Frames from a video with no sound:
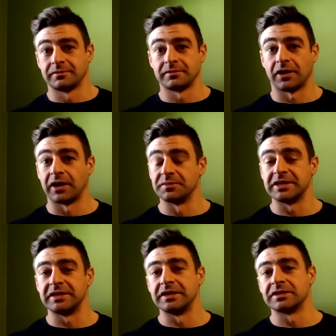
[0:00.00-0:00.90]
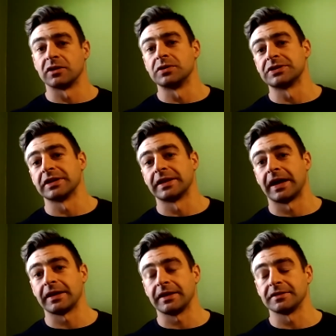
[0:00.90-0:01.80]
Are M C Ts always good in
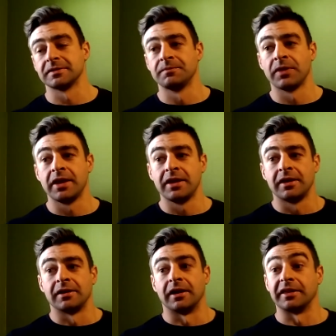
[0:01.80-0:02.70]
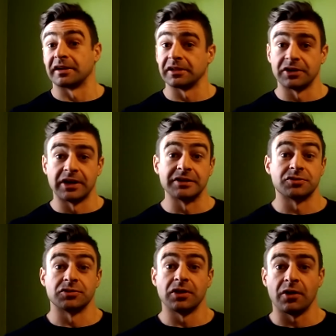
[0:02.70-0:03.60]
that case? Uh, the clear answer
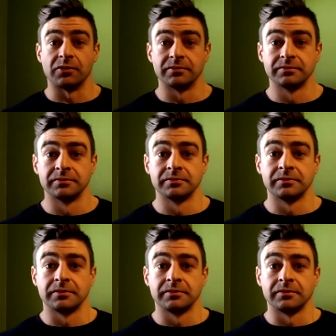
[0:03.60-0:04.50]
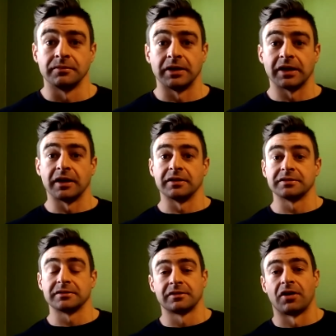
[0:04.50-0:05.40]
is no,
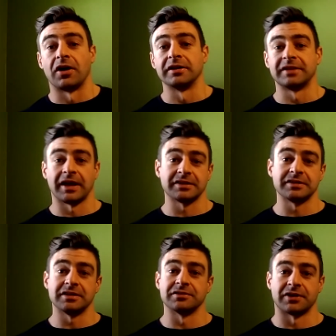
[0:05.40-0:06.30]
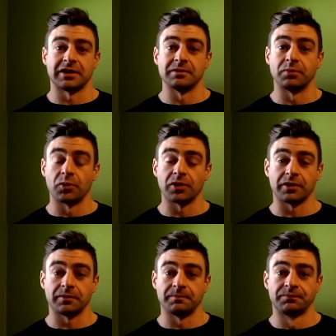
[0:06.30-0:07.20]
because context is very important.
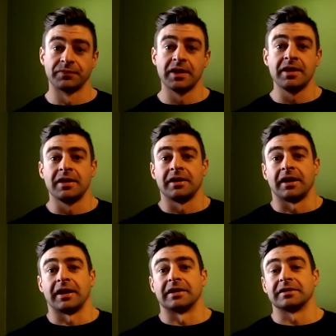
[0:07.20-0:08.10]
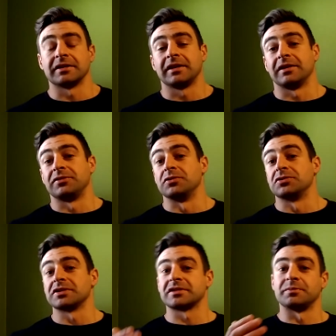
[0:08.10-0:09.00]
And if you
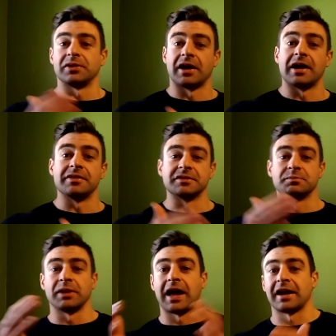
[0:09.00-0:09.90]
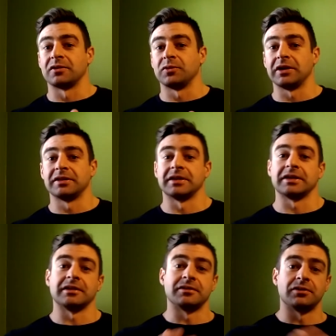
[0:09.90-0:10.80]
just apply this black and white
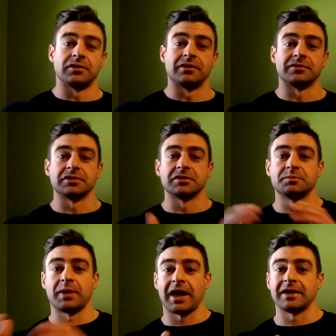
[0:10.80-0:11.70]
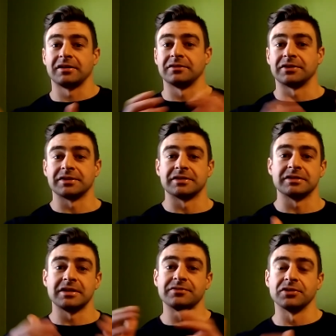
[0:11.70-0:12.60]
thinking, good versus bad, good versus
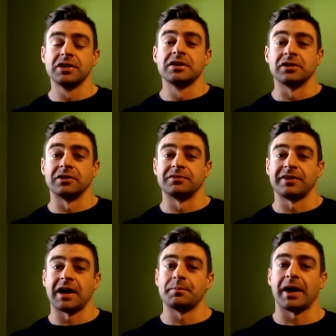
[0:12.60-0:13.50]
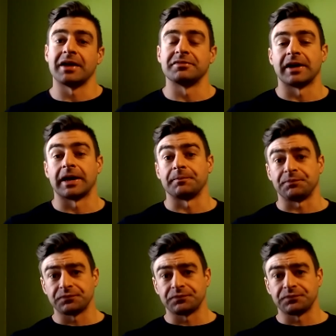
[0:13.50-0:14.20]
evil, good fat, bad fat,